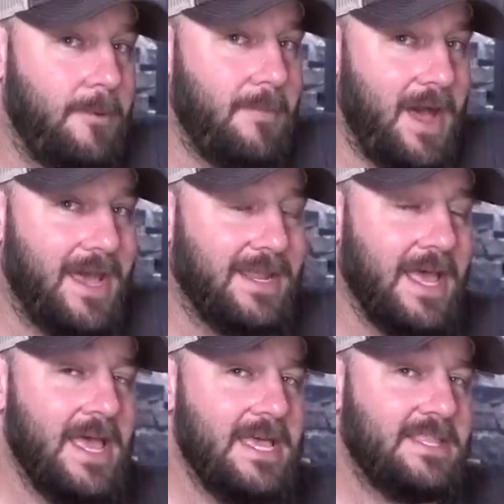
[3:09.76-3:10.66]
in mind,
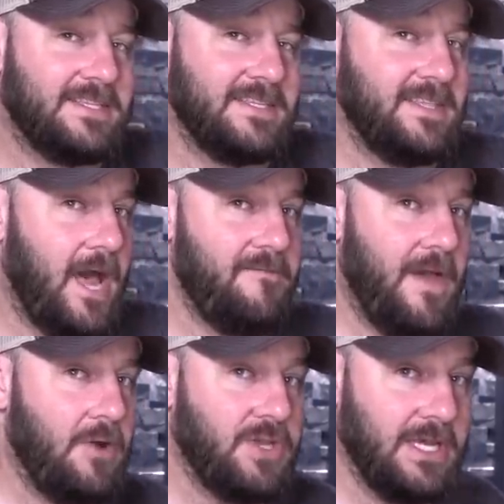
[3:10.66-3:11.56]
this is not
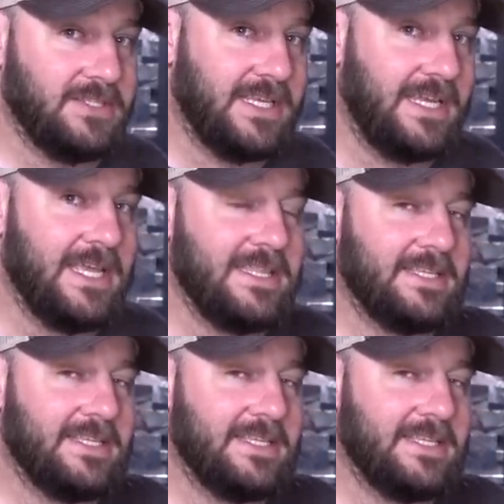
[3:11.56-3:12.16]
found guilty.